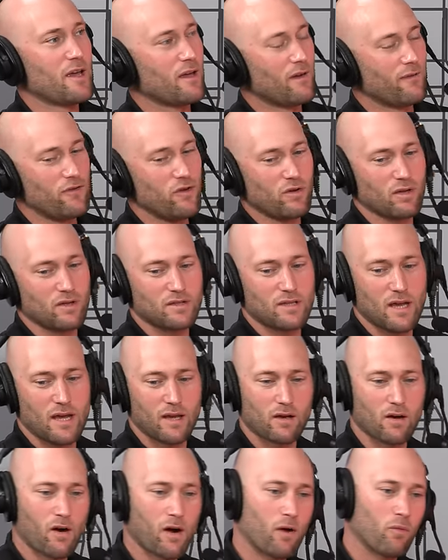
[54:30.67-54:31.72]
If you can
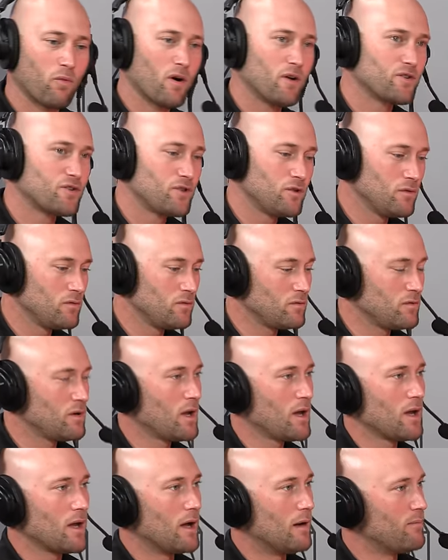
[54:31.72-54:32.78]
take, oh, I was shooting
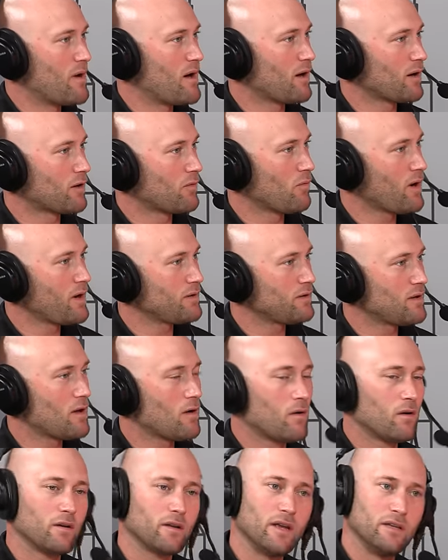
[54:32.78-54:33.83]
American
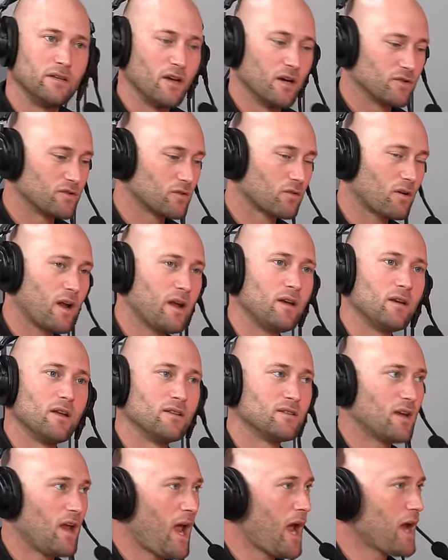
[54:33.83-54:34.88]
Whitetail. It does great.
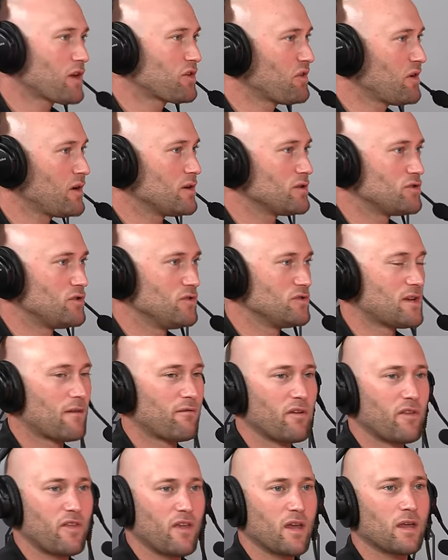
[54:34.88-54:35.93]
It's accurate. Shoots
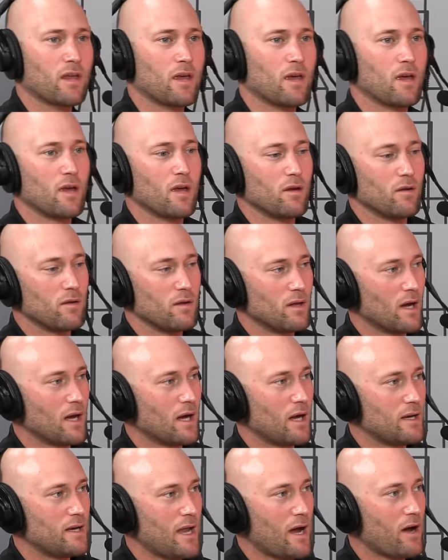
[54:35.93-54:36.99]
everything.
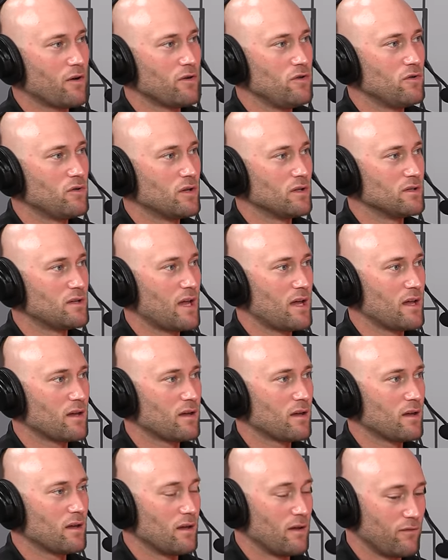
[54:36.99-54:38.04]
Uh, now you can
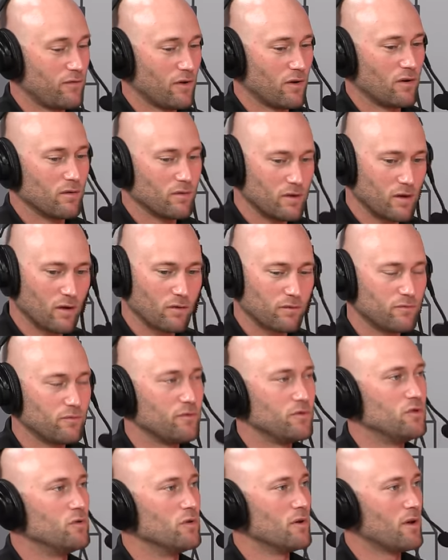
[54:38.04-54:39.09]
take, if you're, you know,
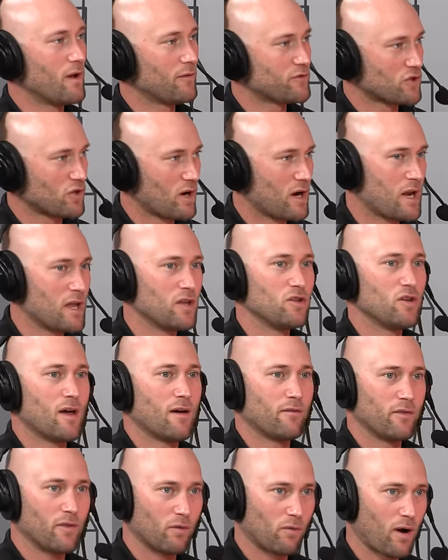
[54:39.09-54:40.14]
doing enough training, you
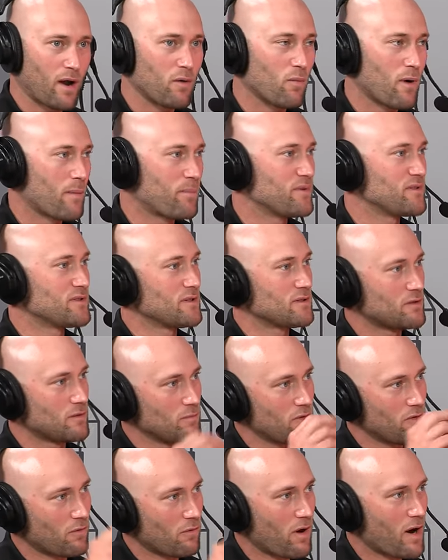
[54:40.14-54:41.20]
have the right weapon
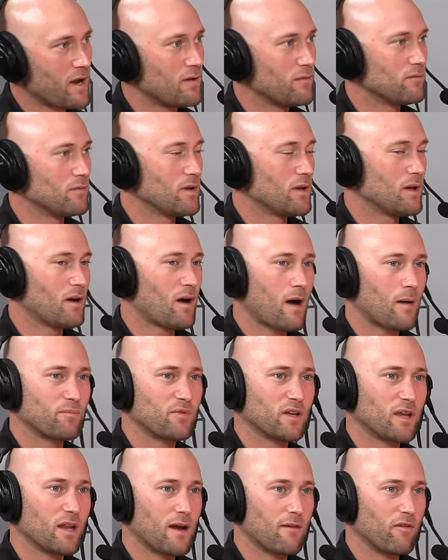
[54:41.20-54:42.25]
system and the right uh,
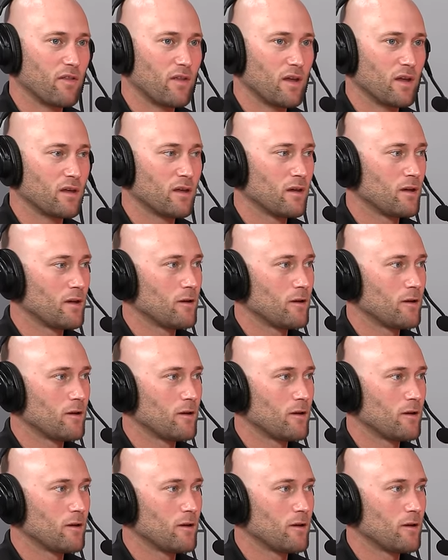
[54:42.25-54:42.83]
optic and everything.